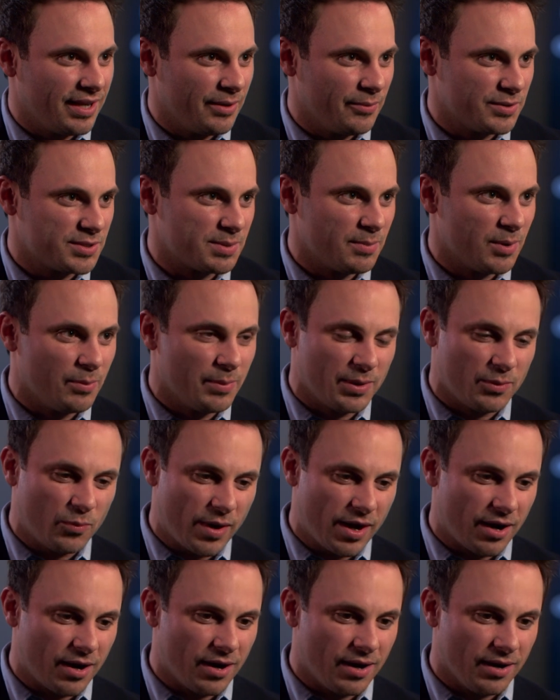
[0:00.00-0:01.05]
It was a moment
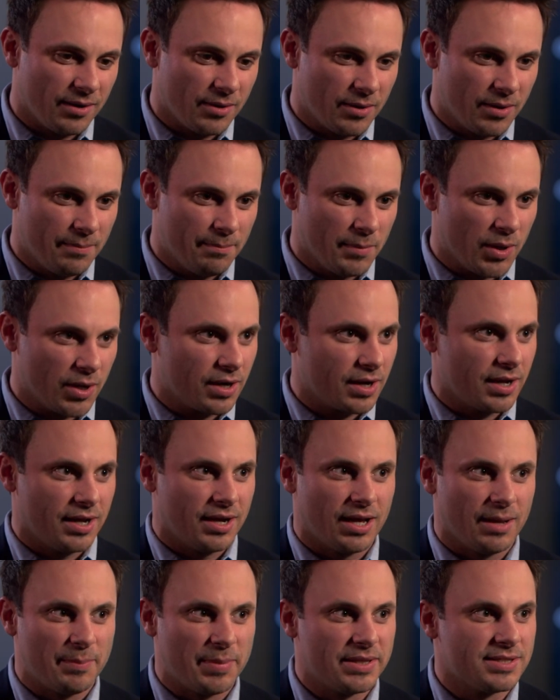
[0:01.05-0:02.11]
where Mark
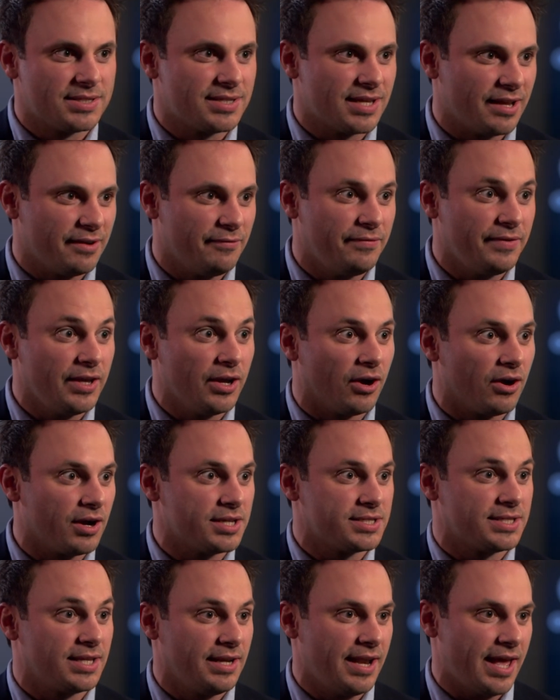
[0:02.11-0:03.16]
got up and said, VR
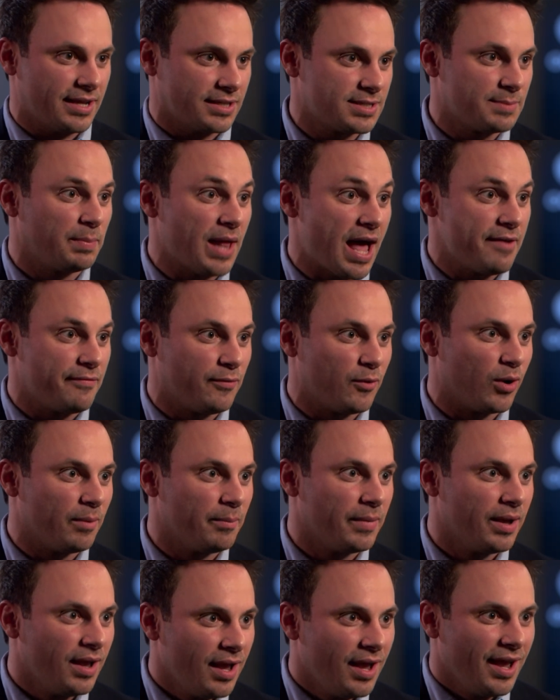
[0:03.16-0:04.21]
is the next
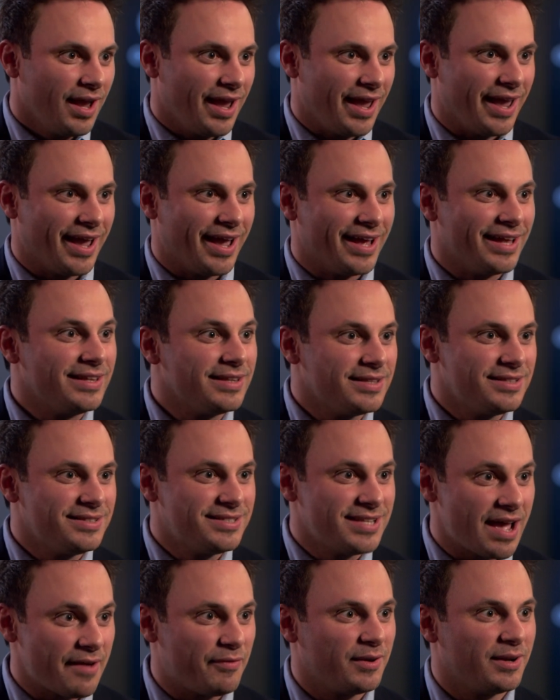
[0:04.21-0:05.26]
platform. And
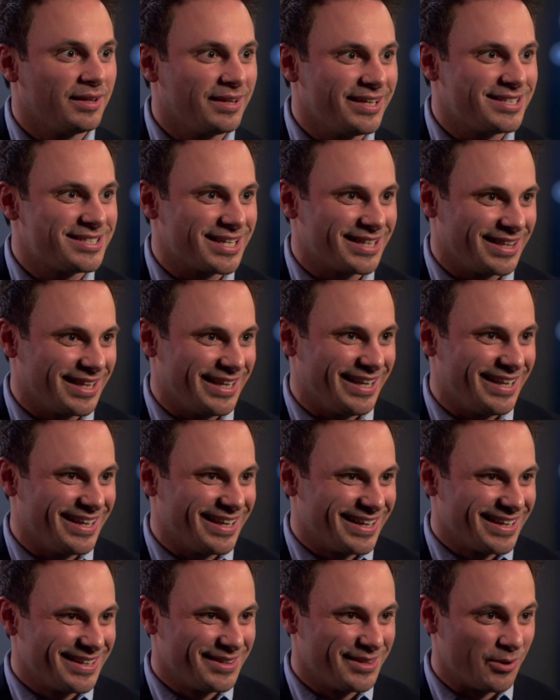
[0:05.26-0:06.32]
definitely, suddenly,
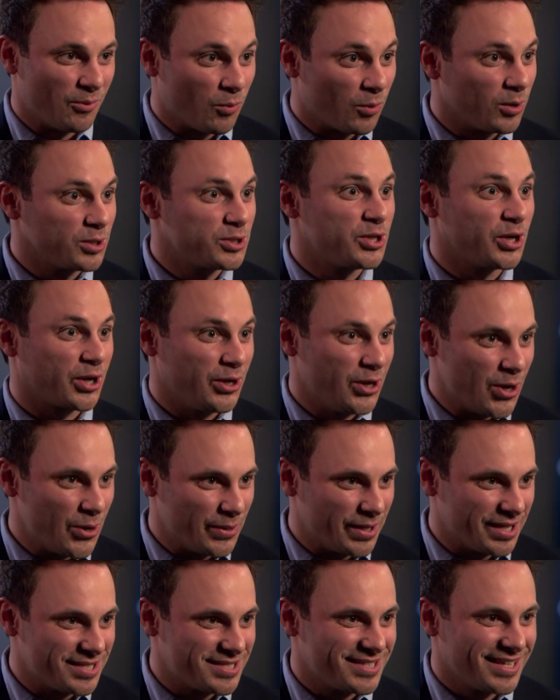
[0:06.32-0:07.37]
the world took
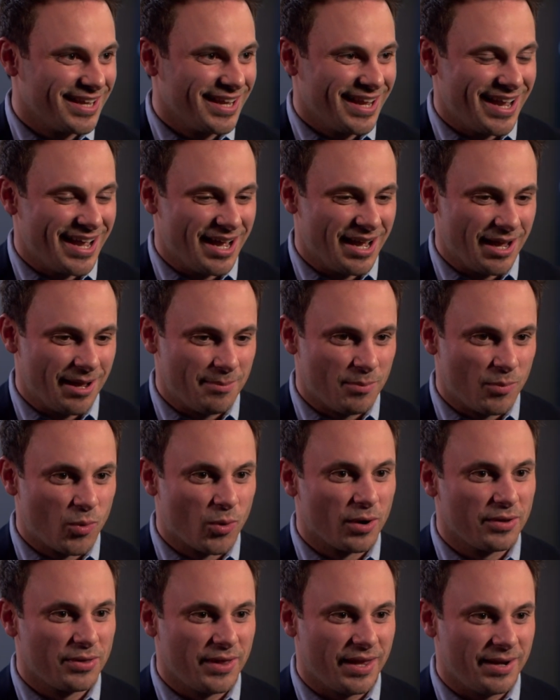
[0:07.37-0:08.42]
notice
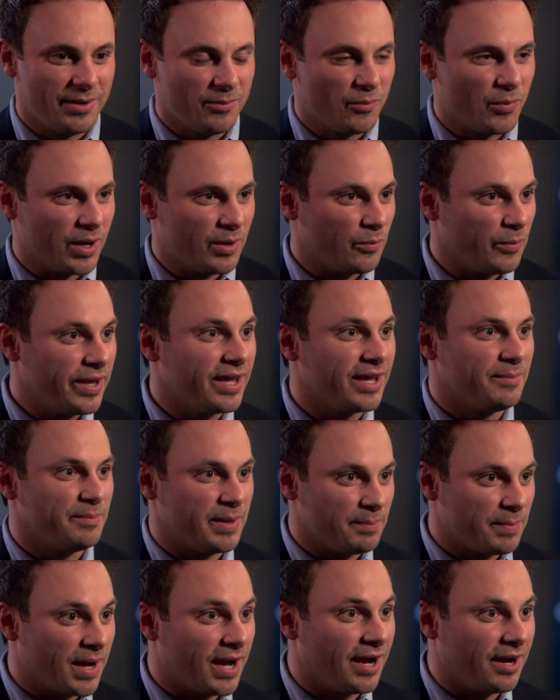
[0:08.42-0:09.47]
more than when we had
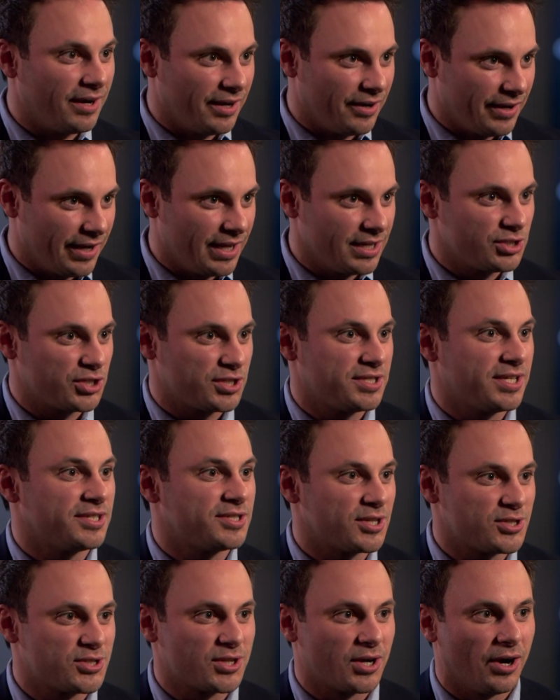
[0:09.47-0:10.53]
been pioneering it just
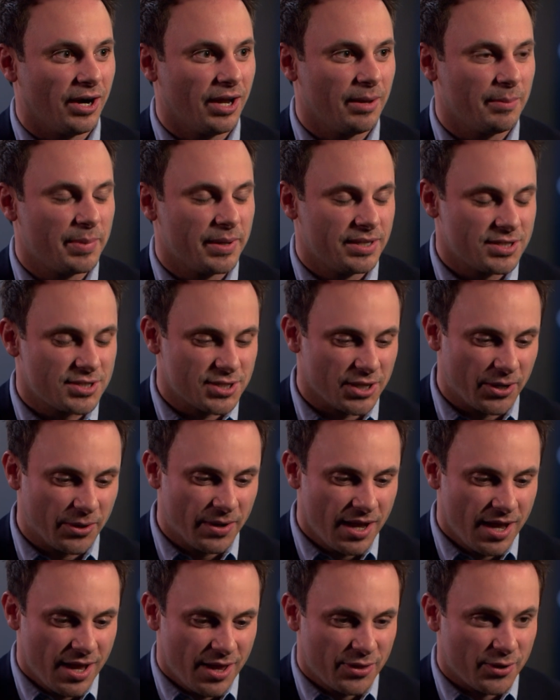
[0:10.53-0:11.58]
as a startup. And so
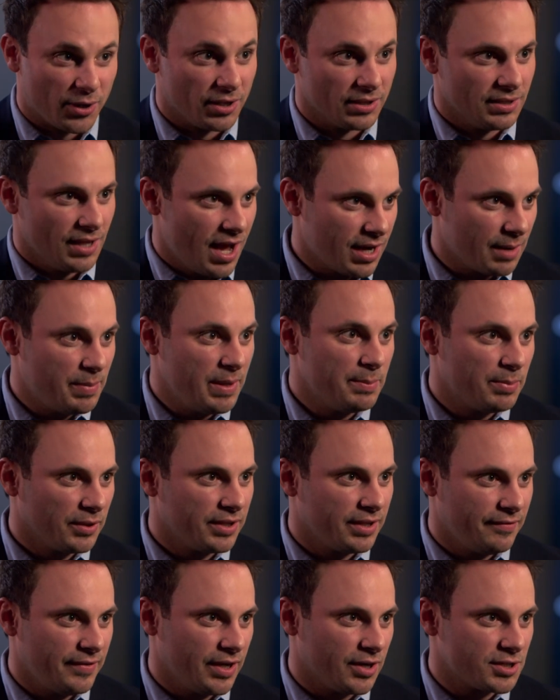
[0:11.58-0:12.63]
there are a lot of
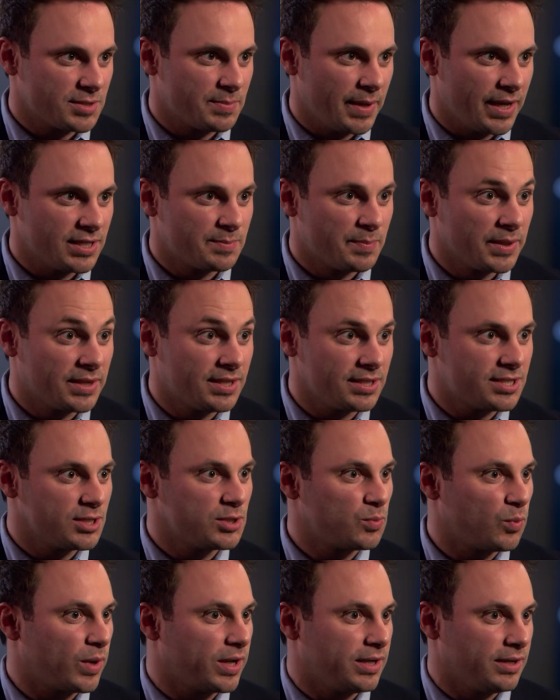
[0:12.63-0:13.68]
people in the VR space, but this
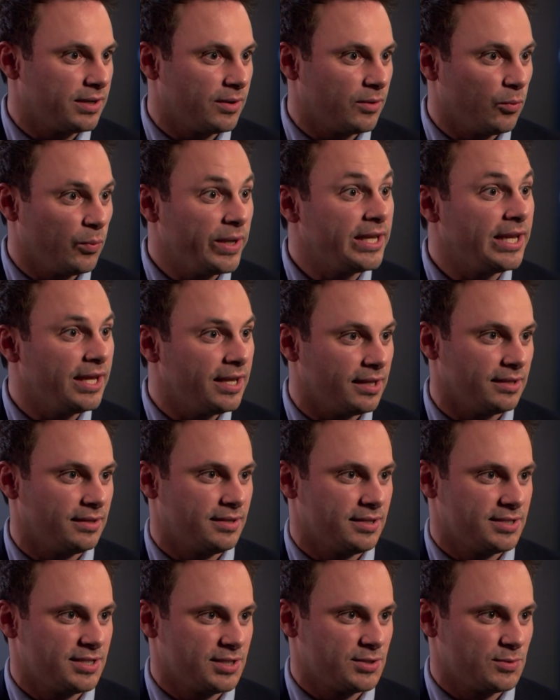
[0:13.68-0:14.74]
is what we needed.
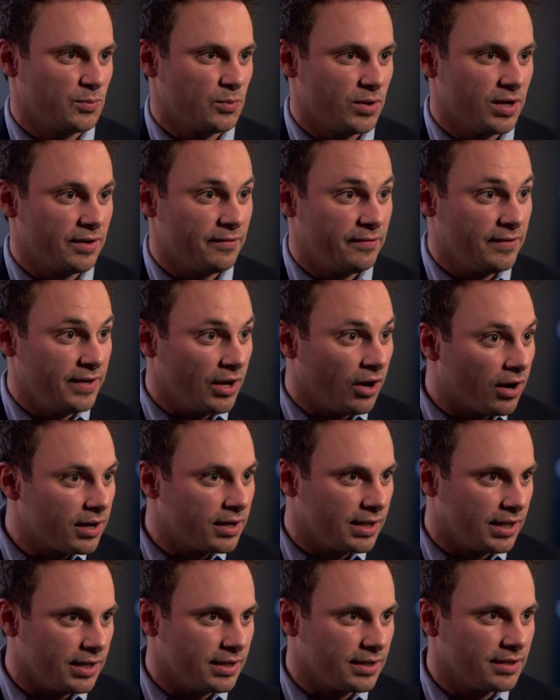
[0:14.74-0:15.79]
This is what VR
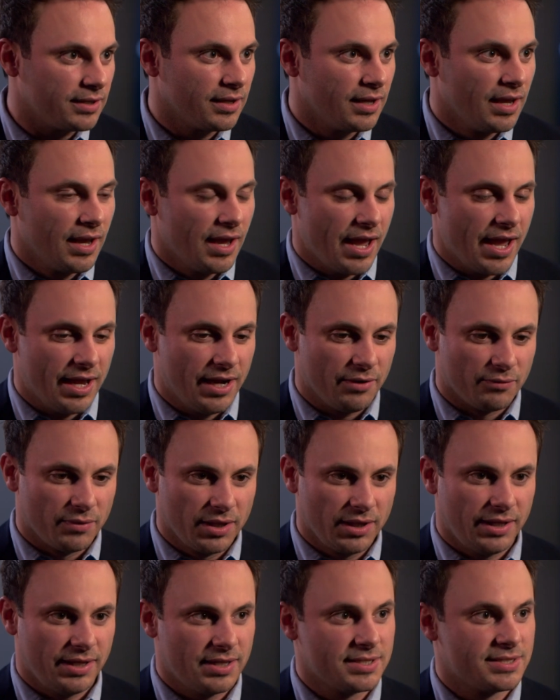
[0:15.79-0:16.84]
needed. And it
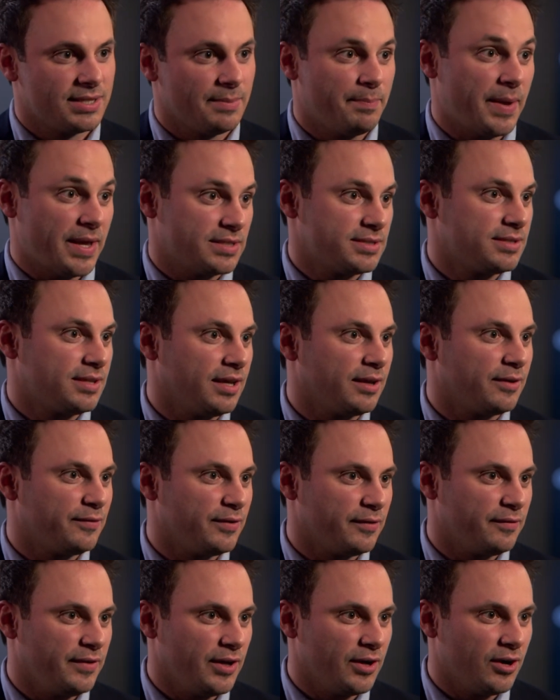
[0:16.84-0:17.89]
really is the best thing
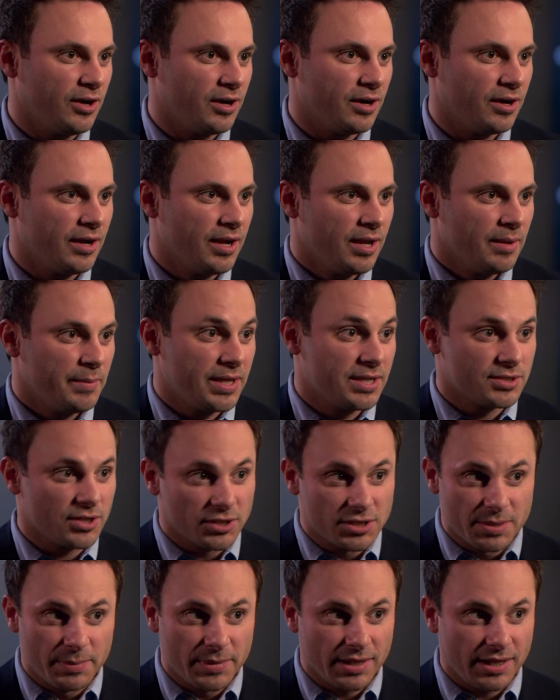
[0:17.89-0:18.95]
for VR because
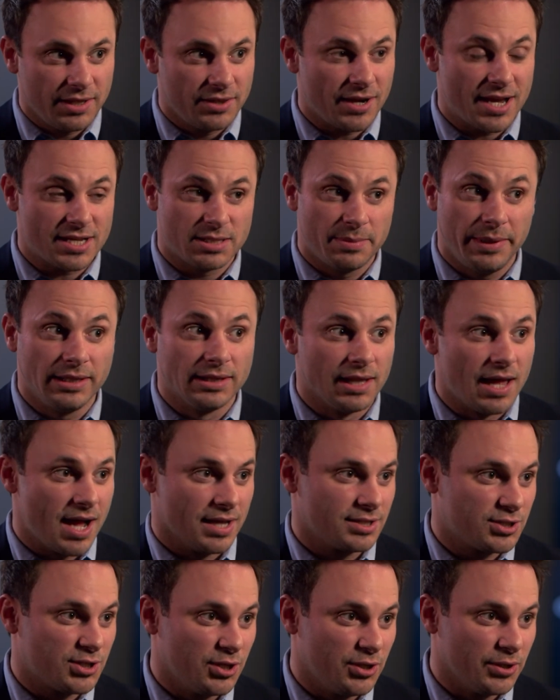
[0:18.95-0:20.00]
ultimately there has to be
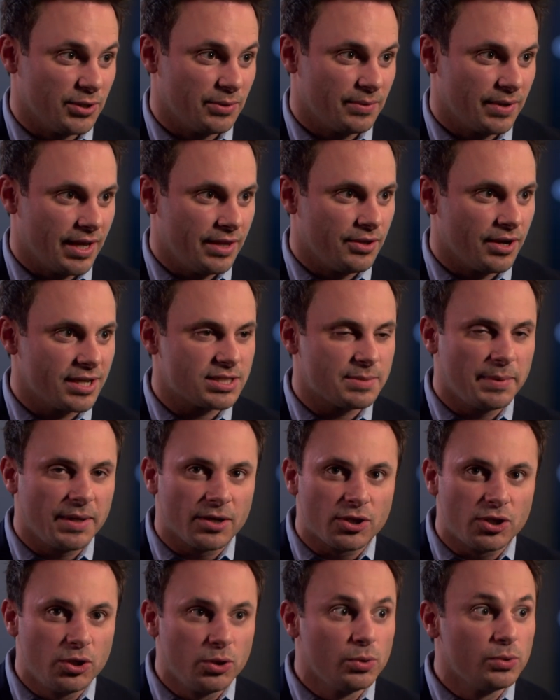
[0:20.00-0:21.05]
lots to do and there has to be a
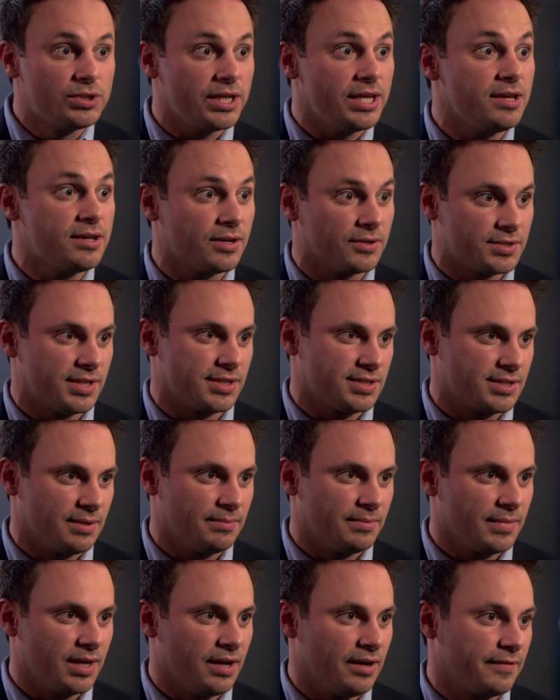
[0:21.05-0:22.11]
huge
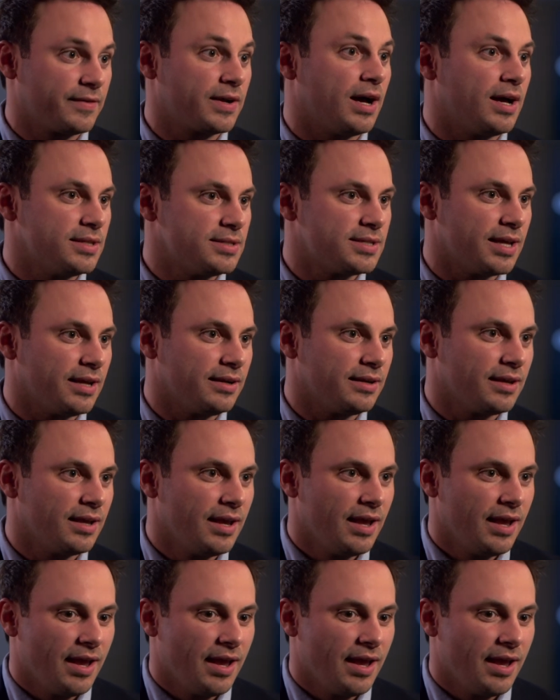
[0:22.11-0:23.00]
ecosystem of content.